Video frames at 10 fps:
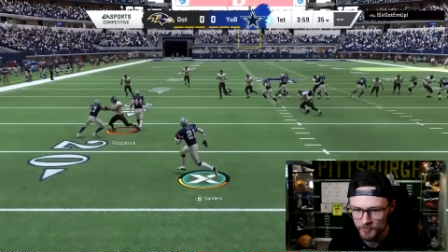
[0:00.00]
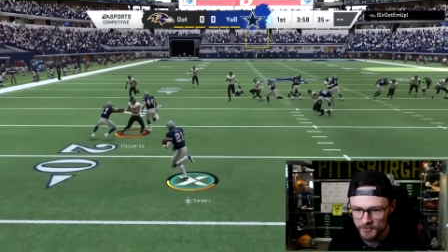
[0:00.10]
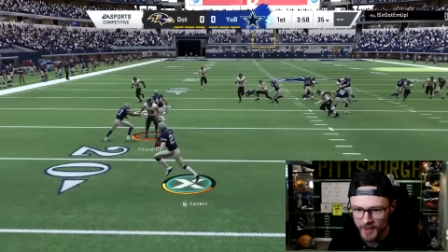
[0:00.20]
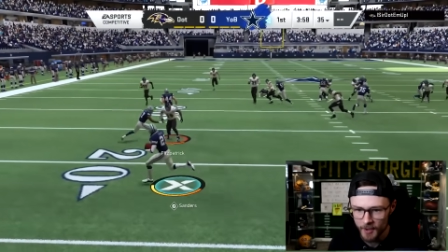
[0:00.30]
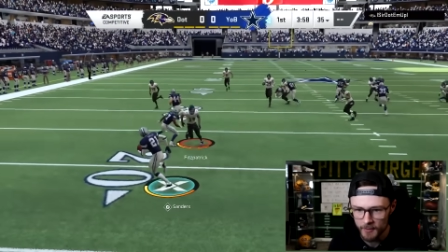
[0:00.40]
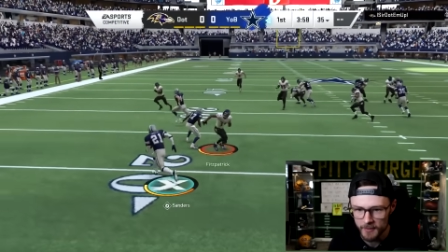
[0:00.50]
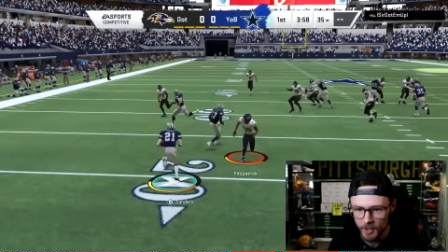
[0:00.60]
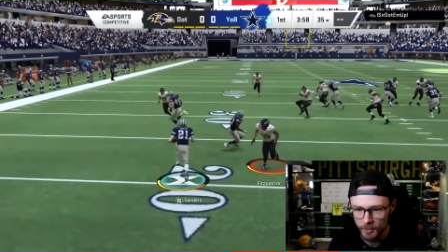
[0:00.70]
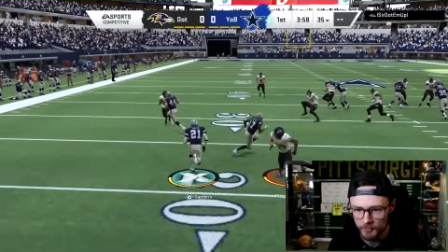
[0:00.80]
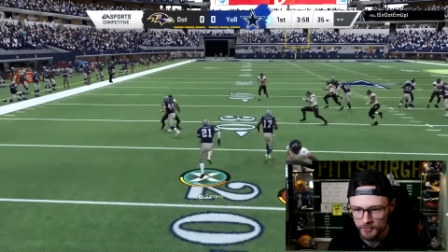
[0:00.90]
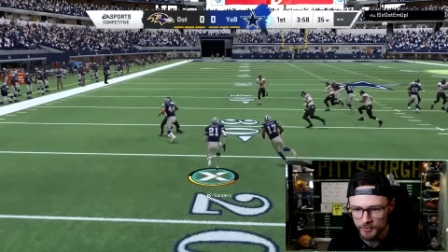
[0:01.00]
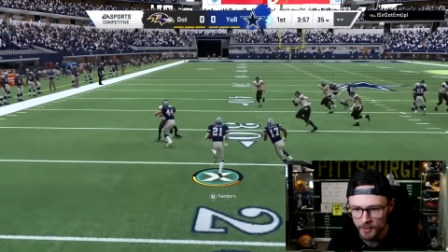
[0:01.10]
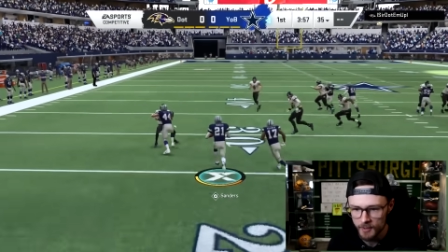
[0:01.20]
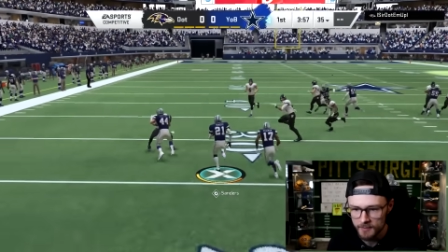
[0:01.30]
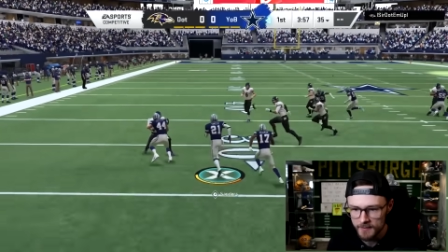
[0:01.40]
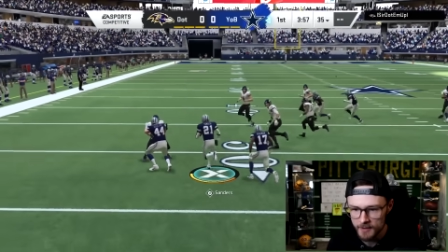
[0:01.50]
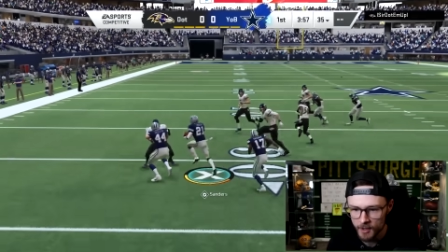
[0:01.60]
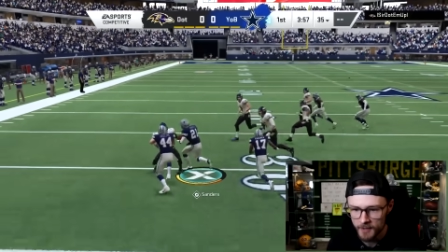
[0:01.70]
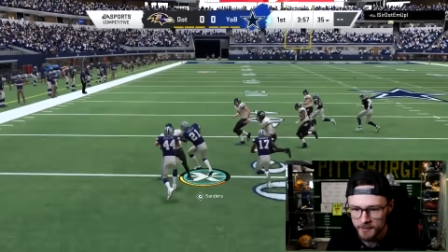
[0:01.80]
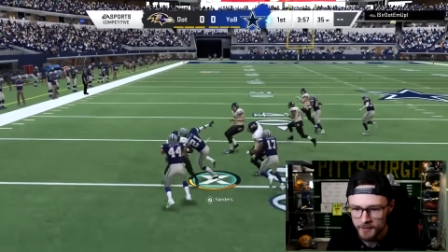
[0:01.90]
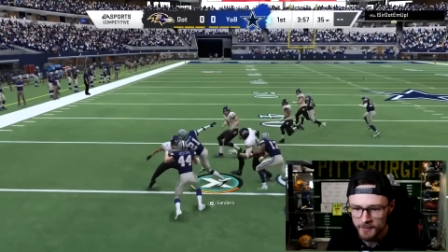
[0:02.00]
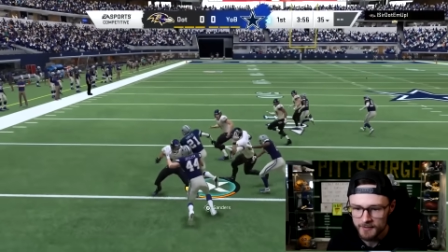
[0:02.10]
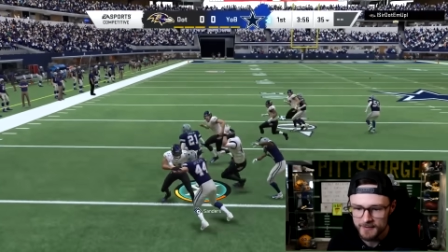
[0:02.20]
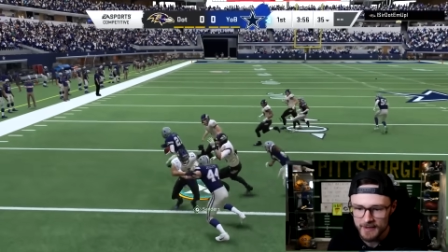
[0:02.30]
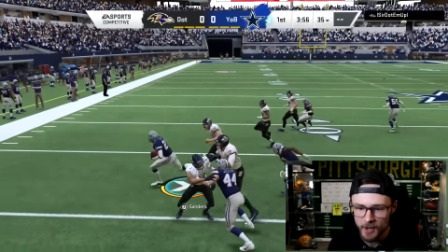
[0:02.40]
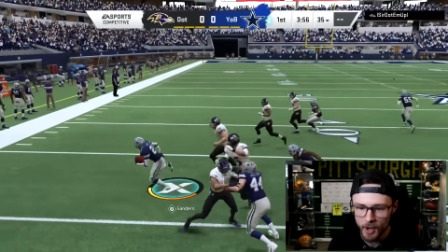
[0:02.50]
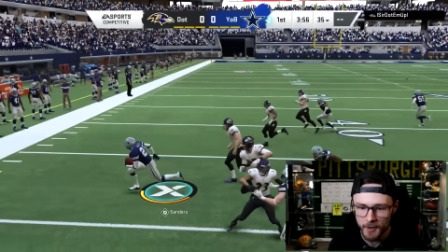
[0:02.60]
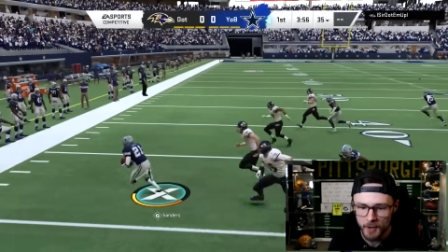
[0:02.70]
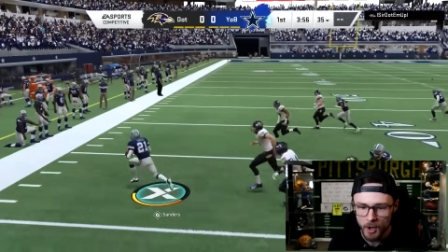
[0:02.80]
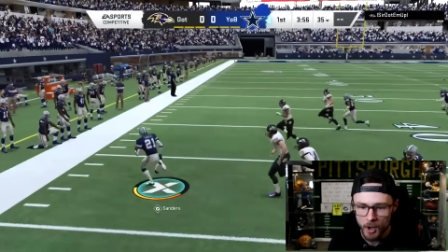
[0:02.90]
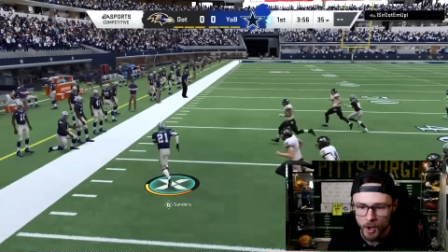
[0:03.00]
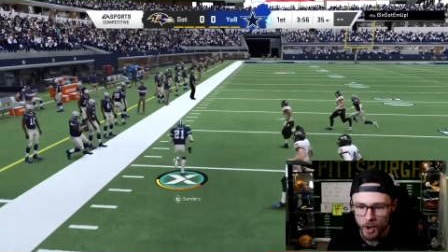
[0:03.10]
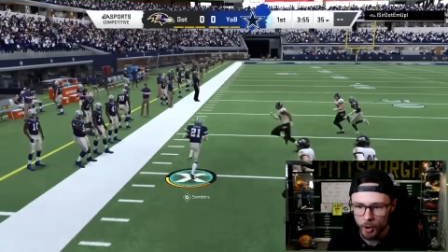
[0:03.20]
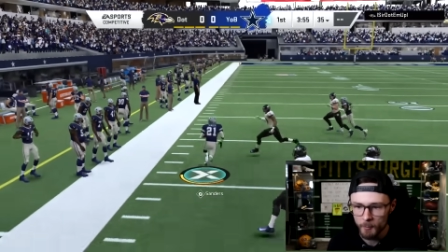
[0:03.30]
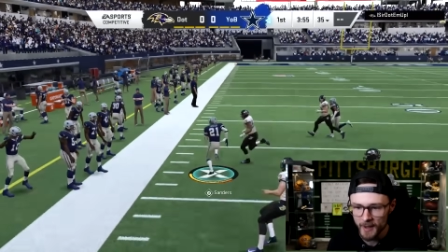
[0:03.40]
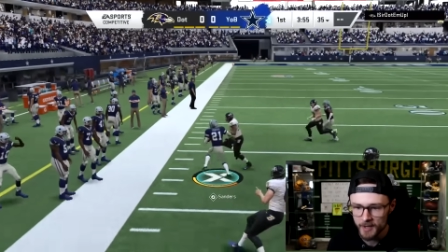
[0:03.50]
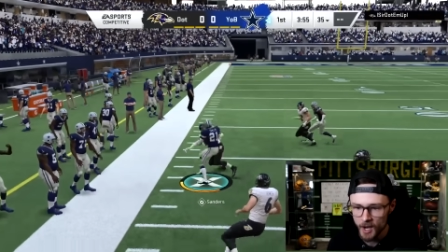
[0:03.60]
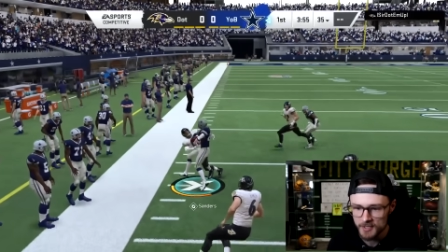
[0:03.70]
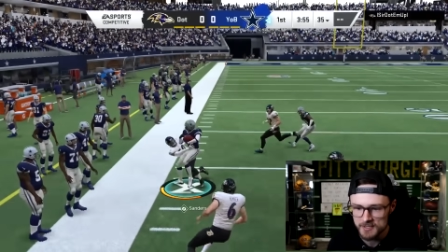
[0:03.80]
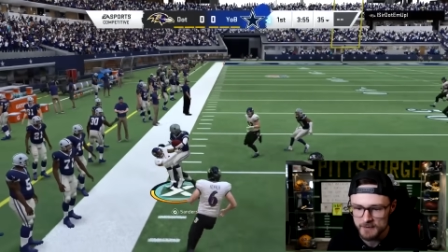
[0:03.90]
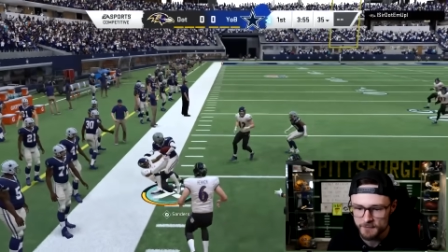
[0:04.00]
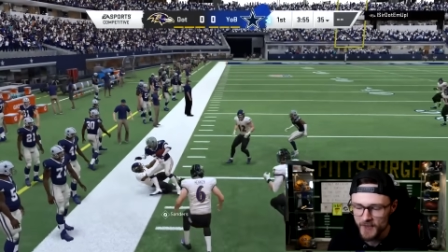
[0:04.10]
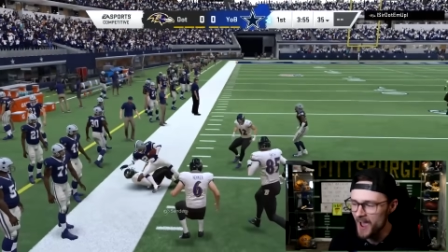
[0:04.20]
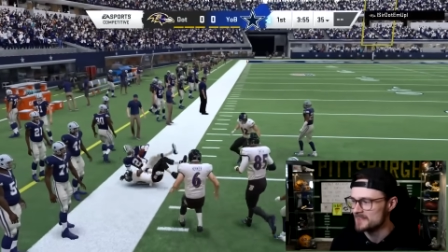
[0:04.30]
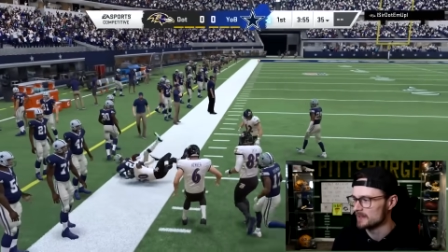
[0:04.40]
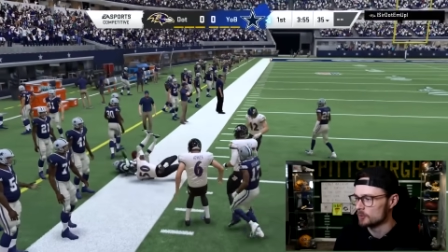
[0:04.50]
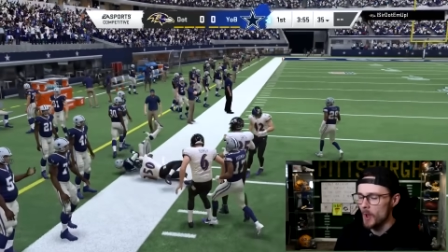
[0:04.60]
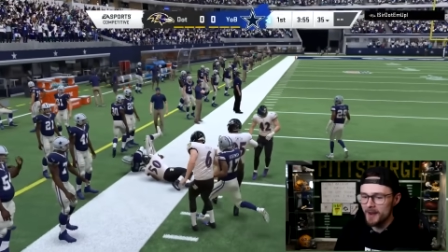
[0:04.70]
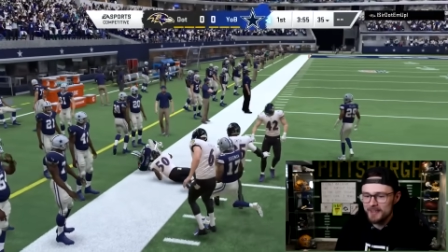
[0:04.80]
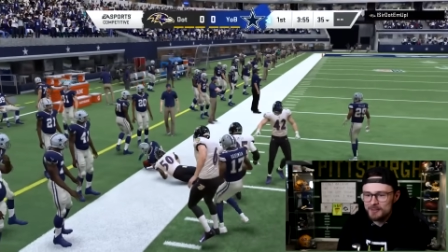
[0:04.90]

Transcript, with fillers: We'll see how it goes. Deion. Deion. Oh my gosh, is he fast? I don't know how to